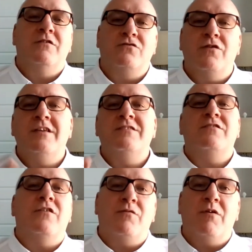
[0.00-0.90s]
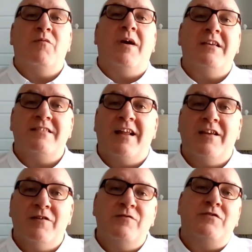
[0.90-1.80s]
So these are the three ways that I
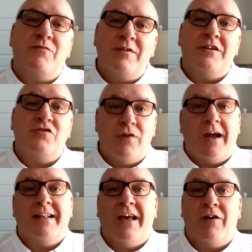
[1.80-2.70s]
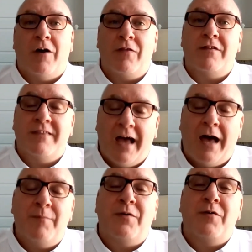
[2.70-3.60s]
use to really track down all the
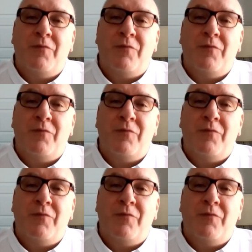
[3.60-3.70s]
top